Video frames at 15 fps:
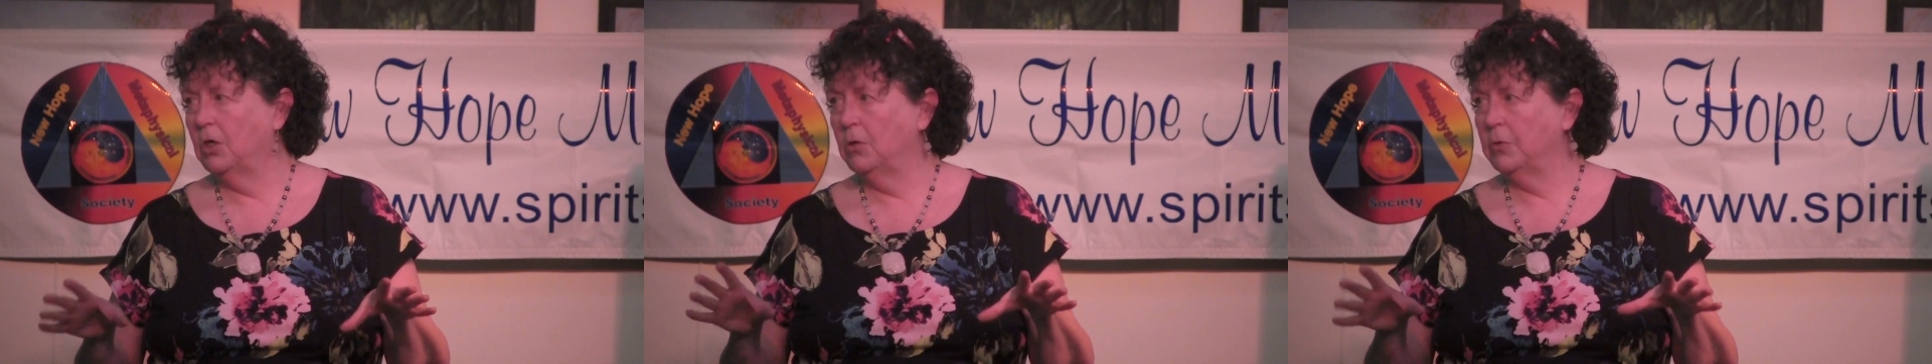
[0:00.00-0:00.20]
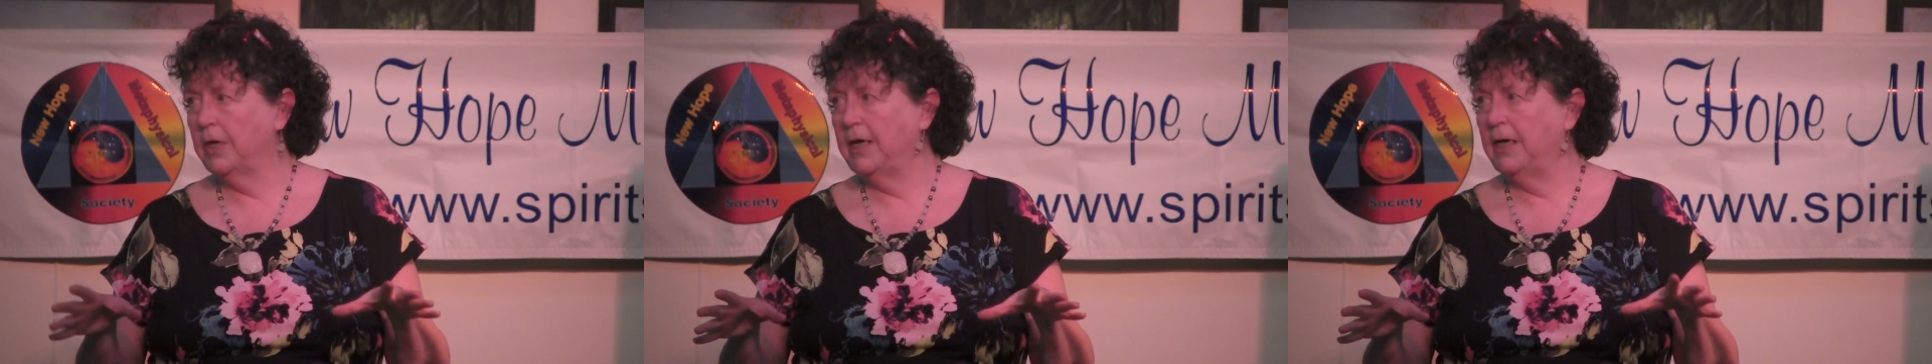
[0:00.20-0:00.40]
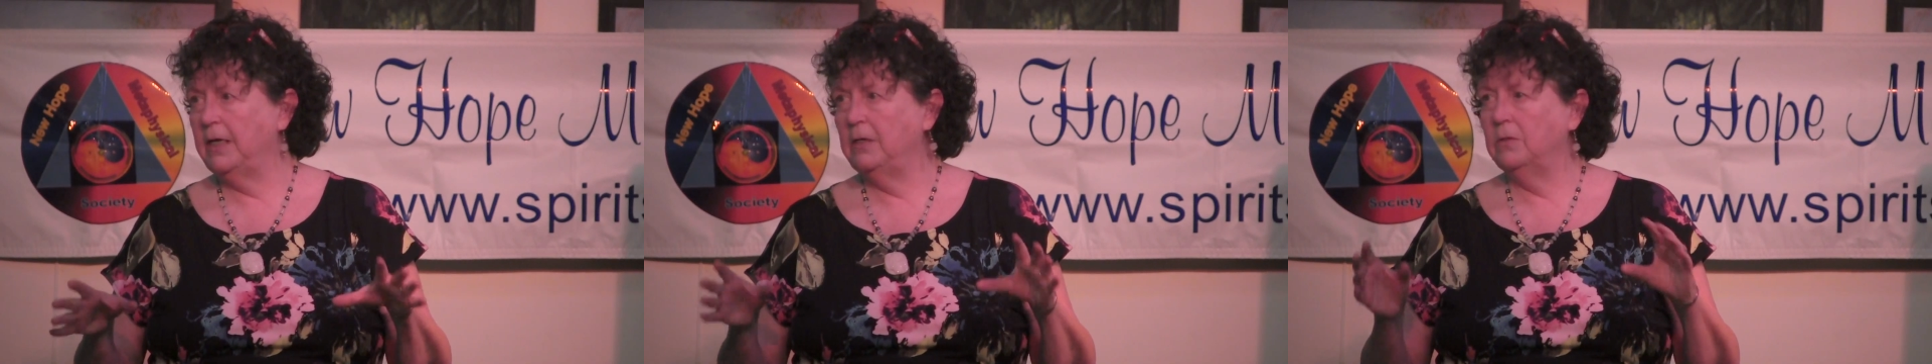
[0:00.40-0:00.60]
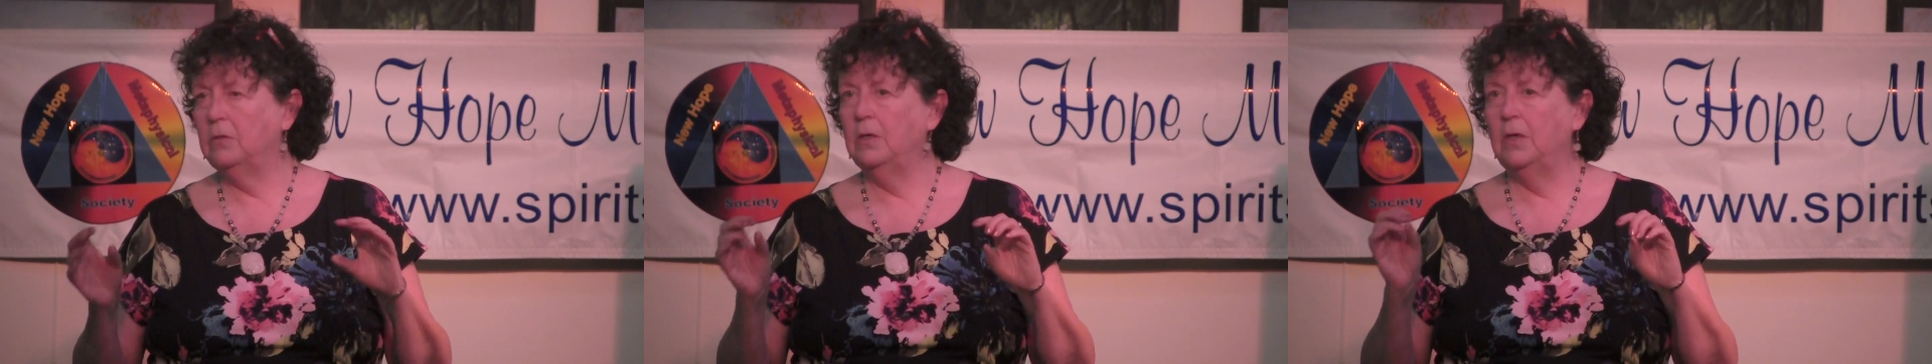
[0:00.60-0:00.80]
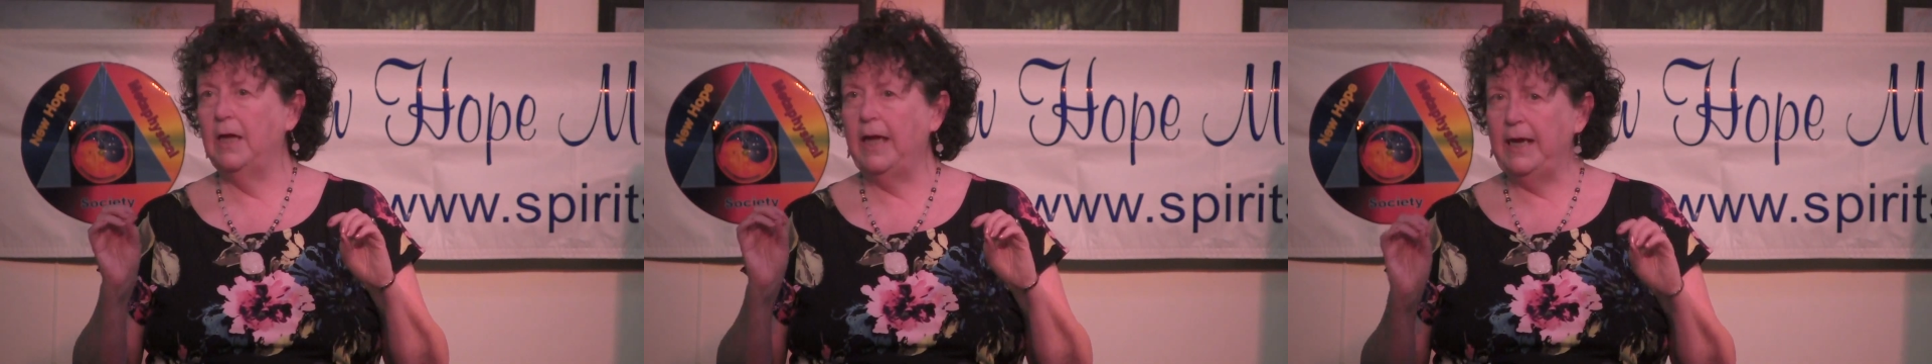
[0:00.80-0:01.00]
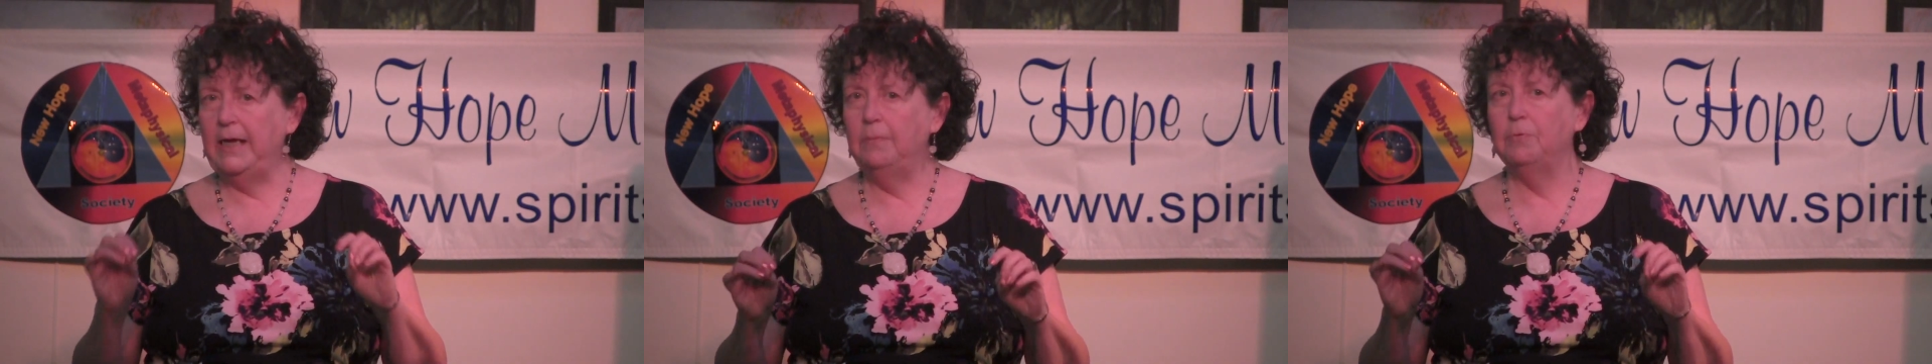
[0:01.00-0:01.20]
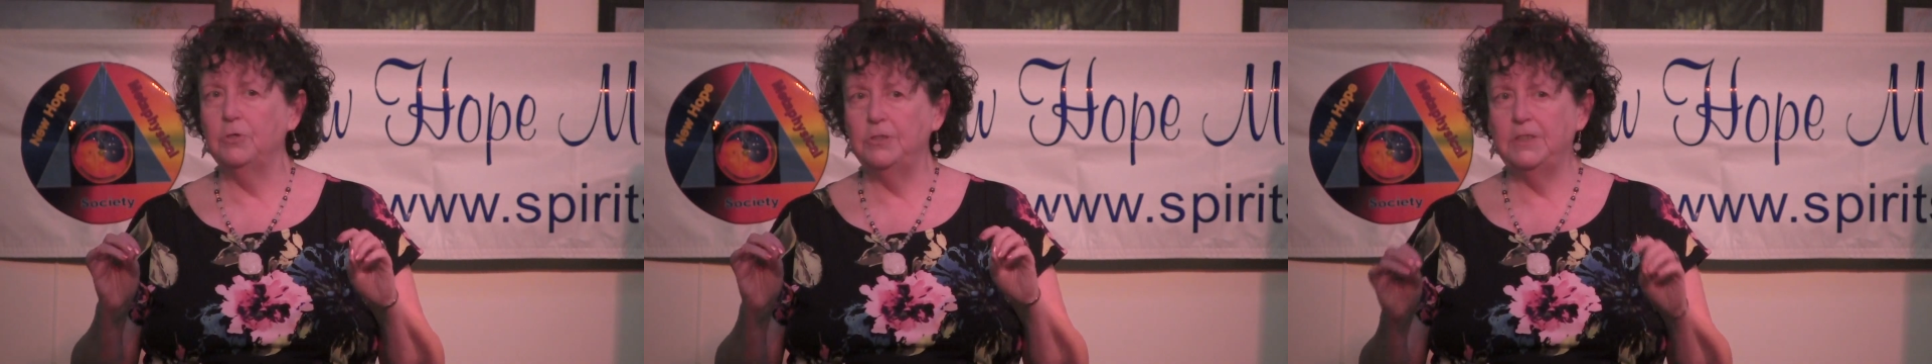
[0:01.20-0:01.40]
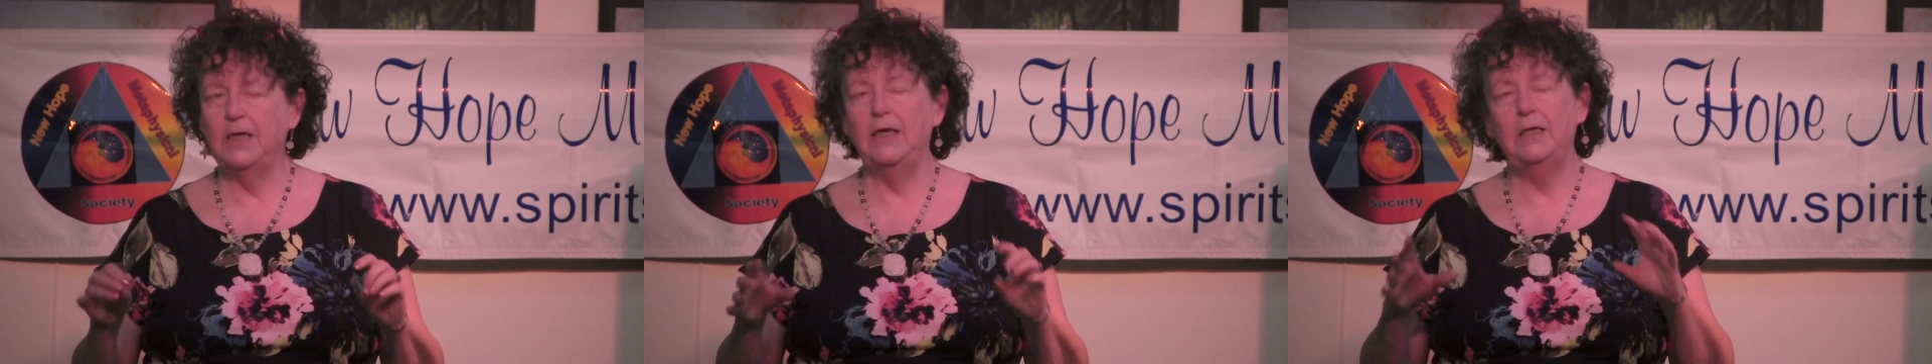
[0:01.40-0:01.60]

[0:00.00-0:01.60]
okay, 80%,